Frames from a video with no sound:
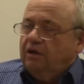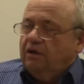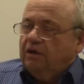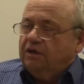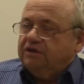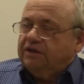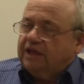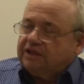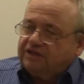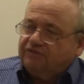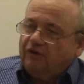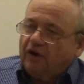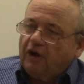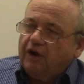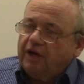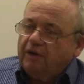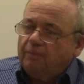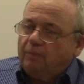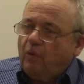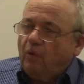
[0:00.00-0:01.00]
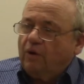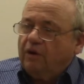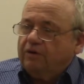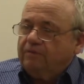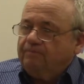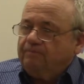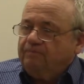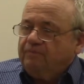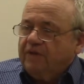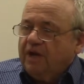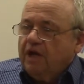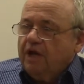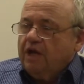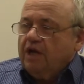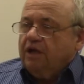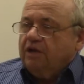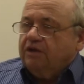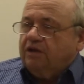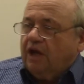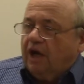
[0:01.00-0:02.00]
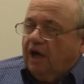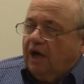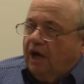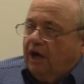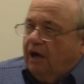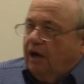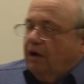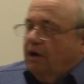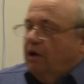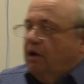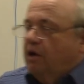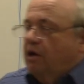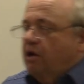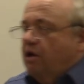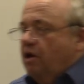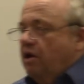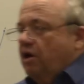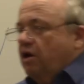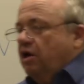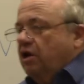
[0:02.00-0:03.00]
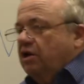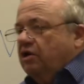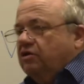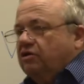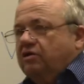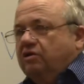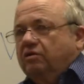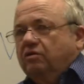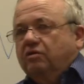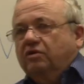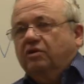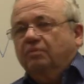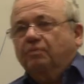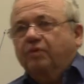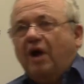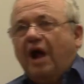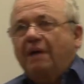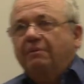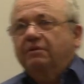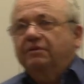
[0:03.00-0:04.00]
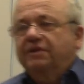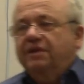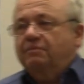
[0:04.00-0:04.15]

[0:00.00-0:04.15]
And that's very important. Probably